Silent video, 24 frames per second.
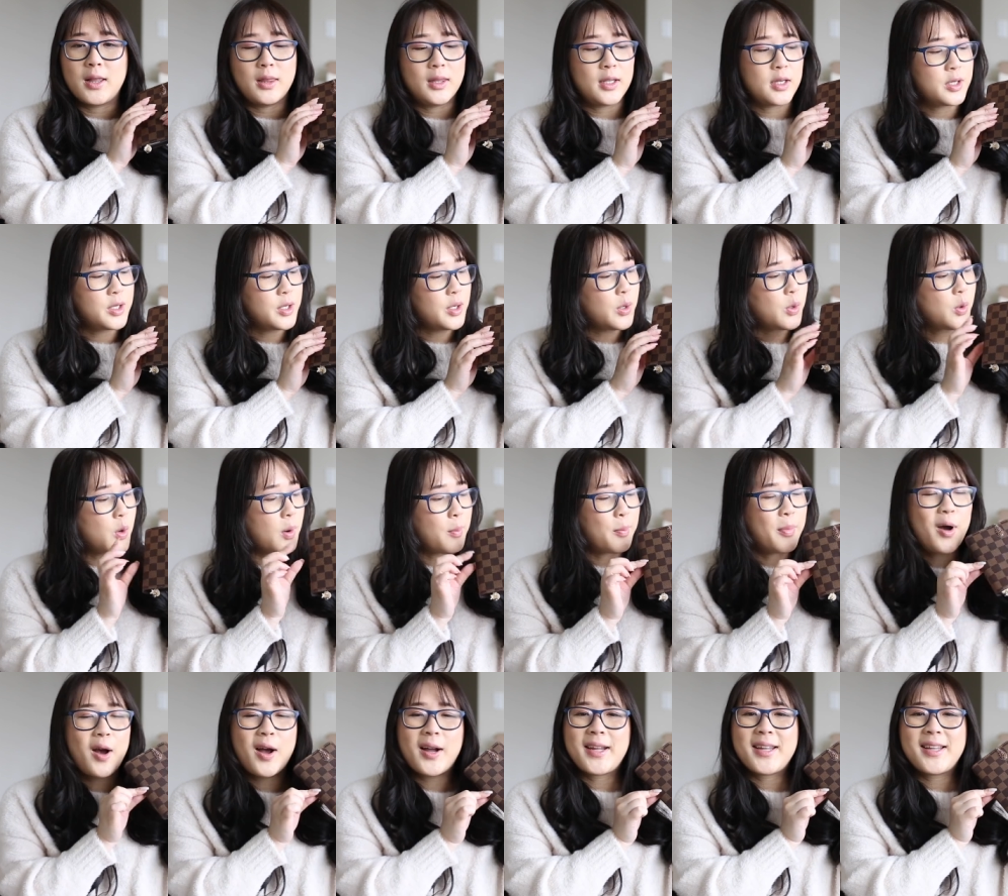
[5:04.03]
little
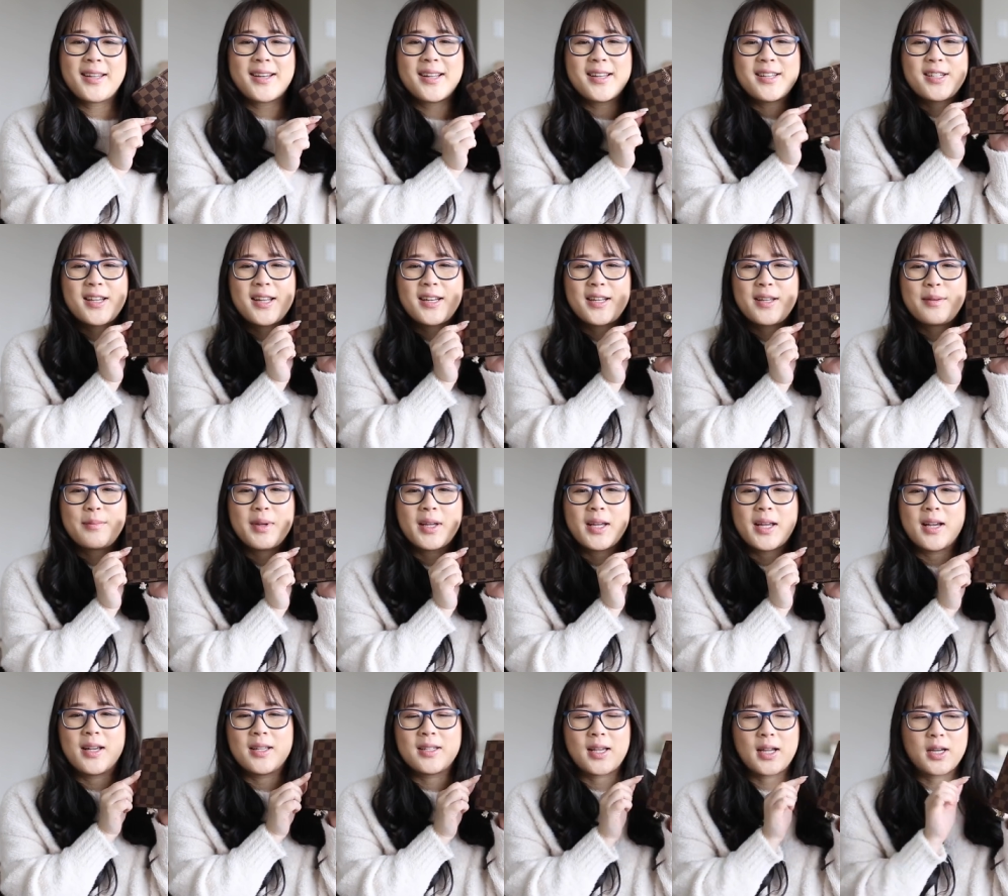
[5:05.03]
pocket agenda
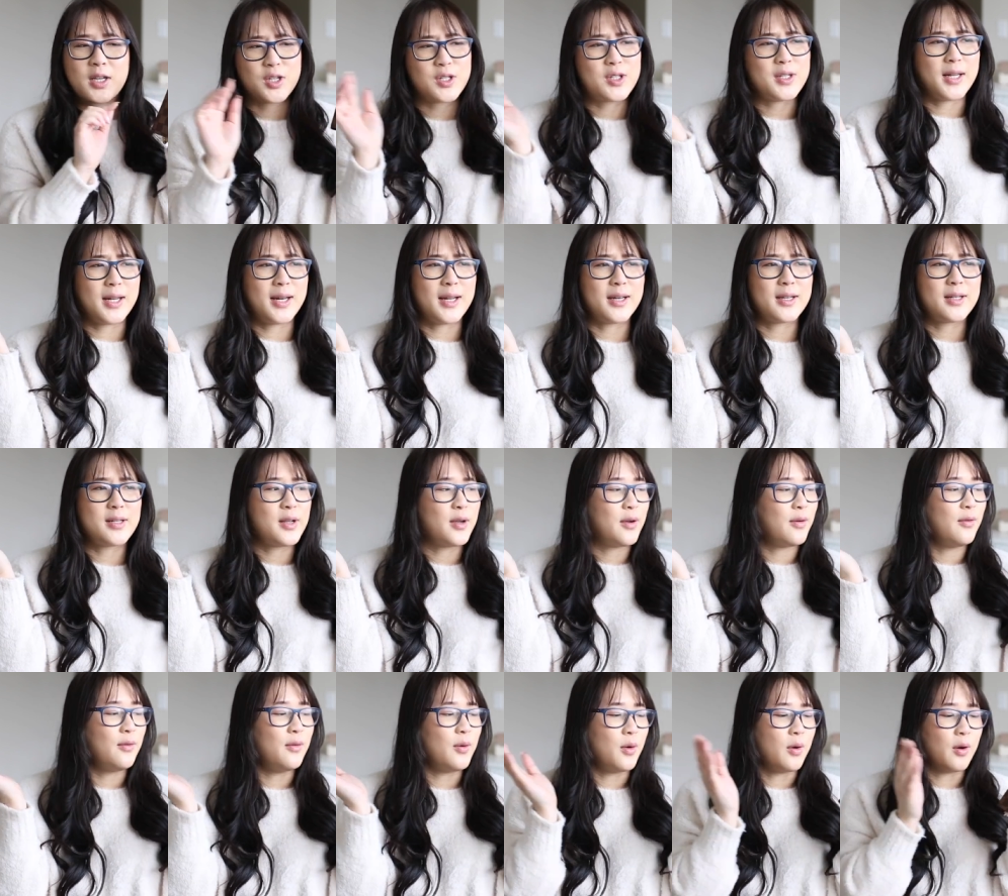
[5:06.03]
because I just need it
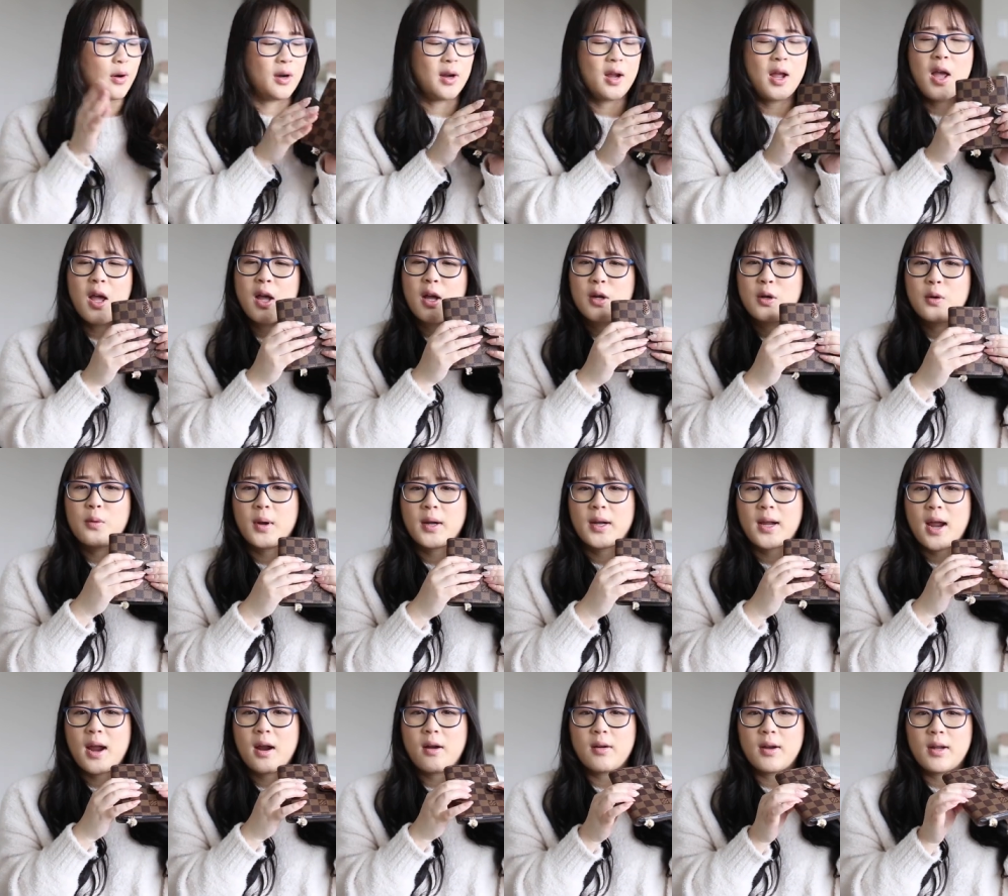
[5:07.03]
for
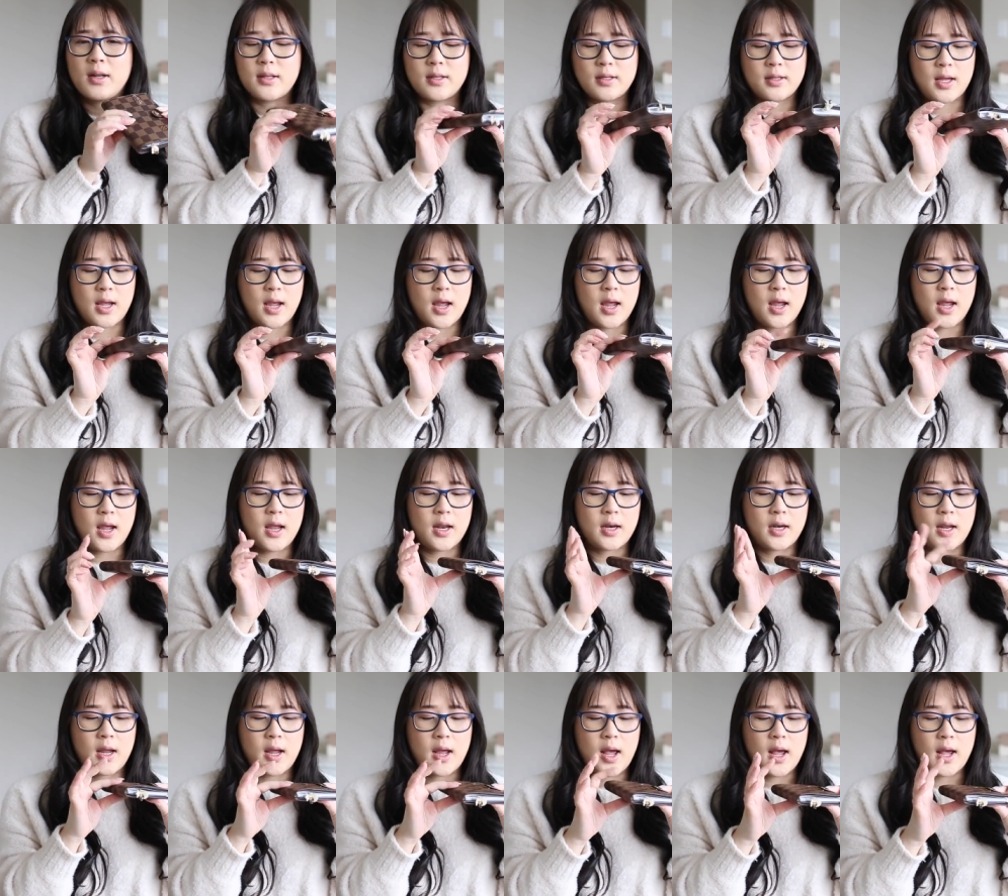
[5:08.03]
quick errands and
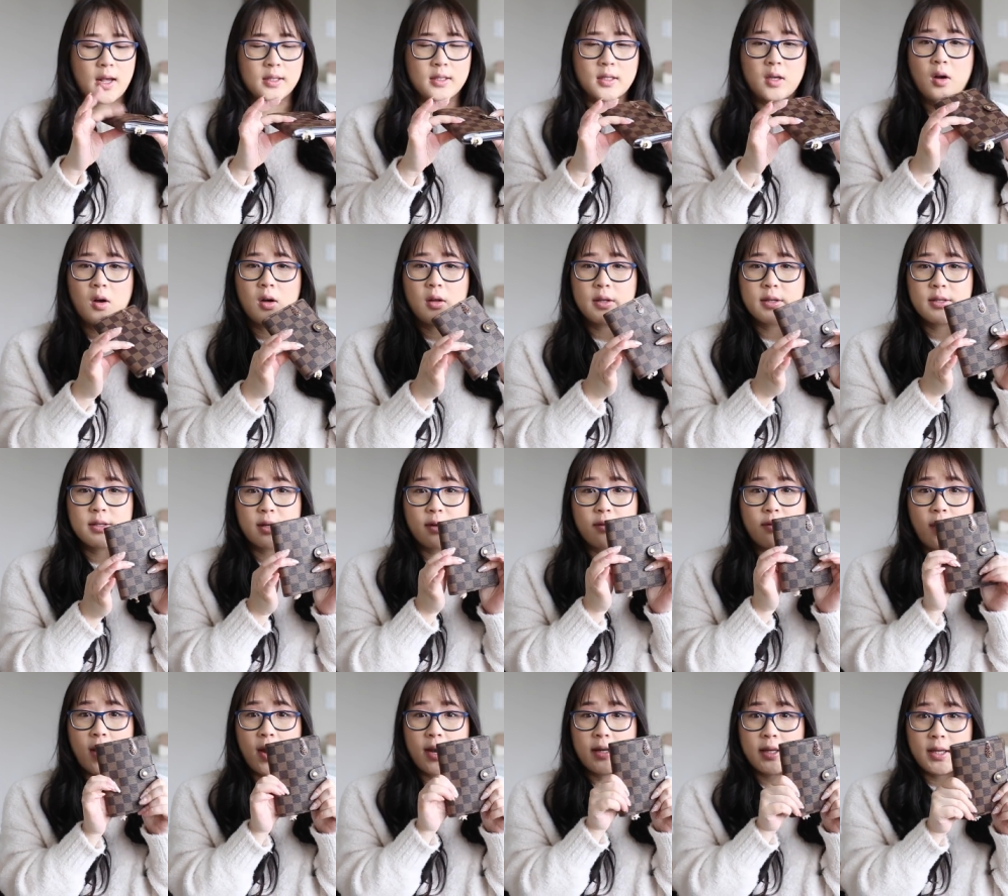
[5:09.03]
it has all the stuff
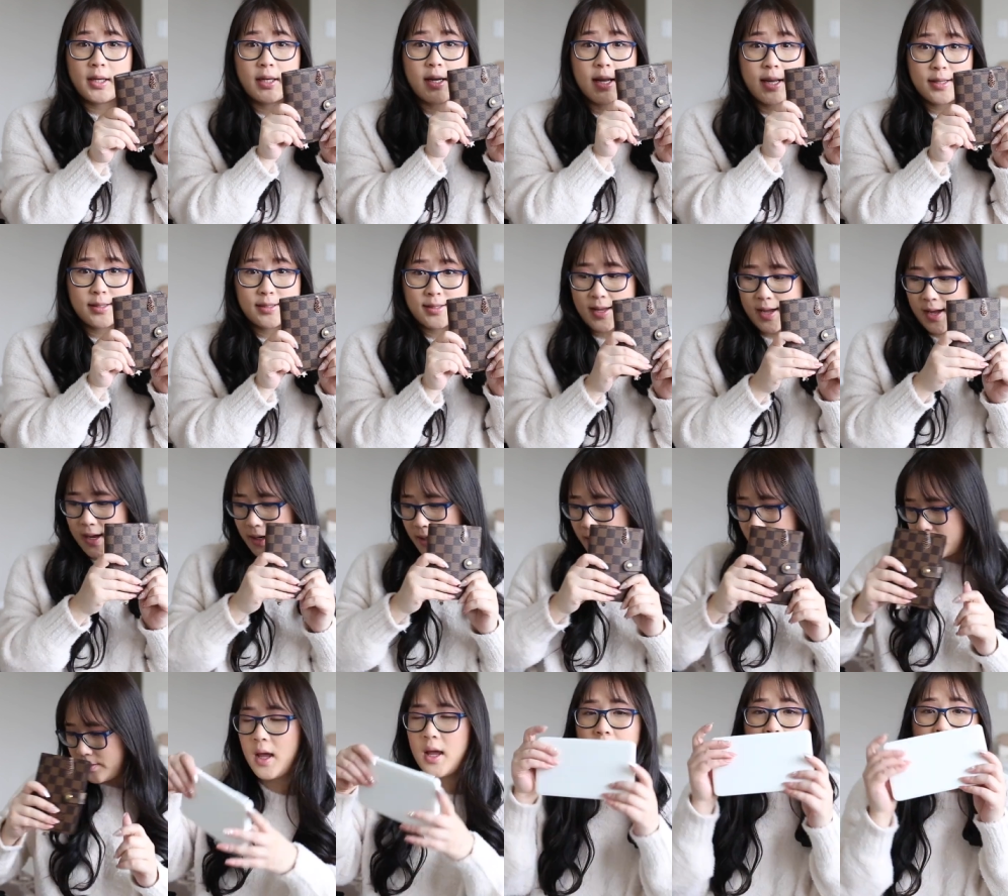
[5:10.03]
I need inside.